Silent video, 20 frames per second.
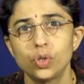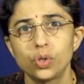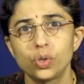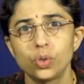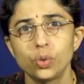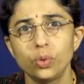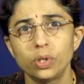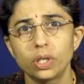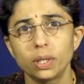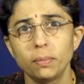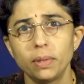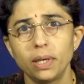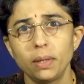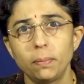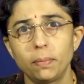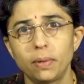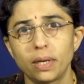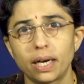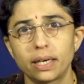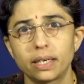Suitable
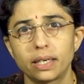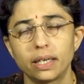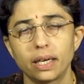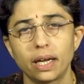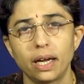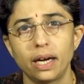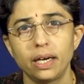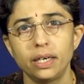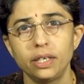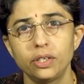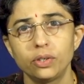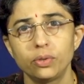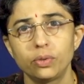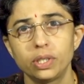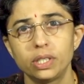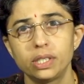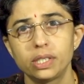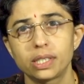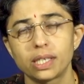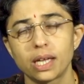blood and
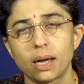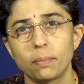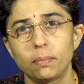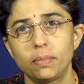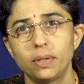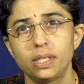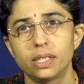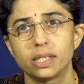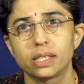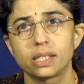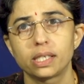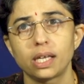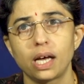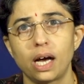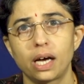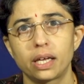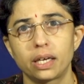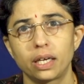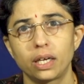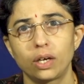urine samples
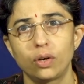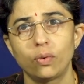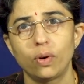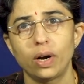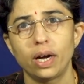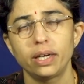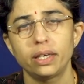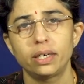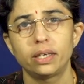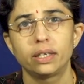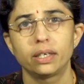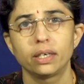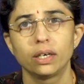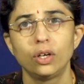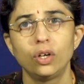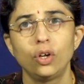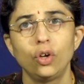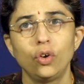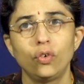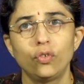are required
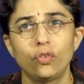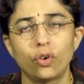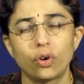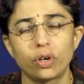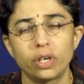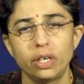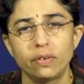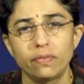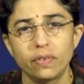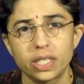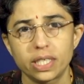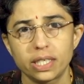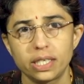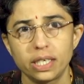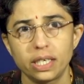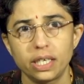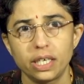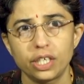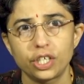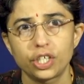for
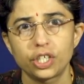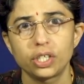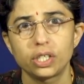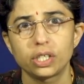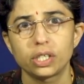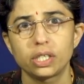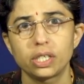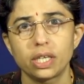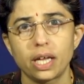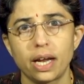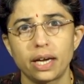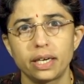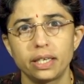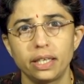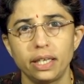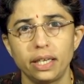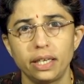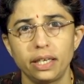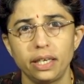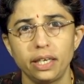investigations
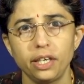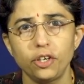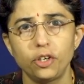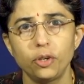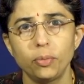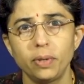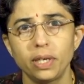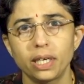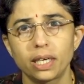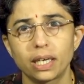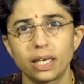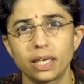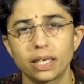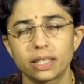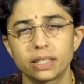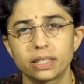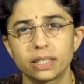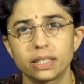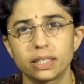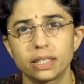and they need to be
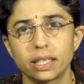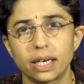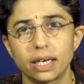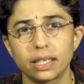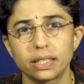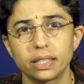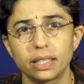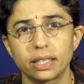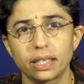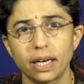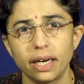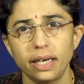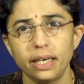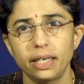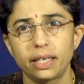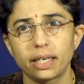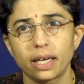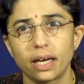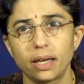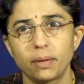collected at the
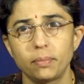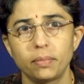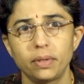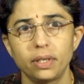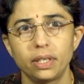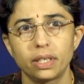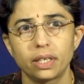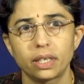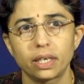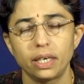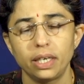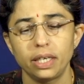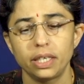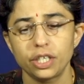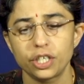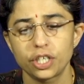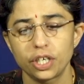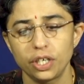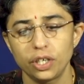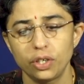right time in
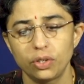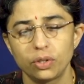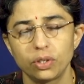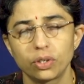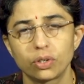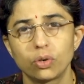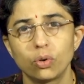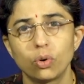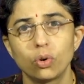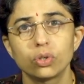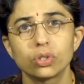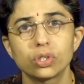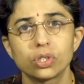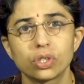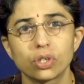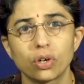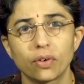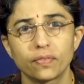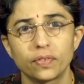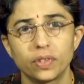relation to the
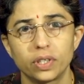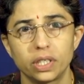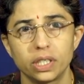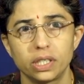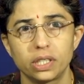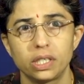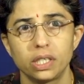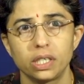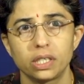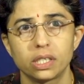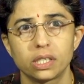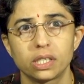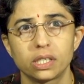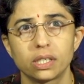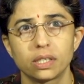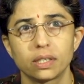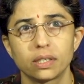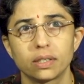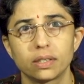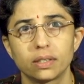course of the disease.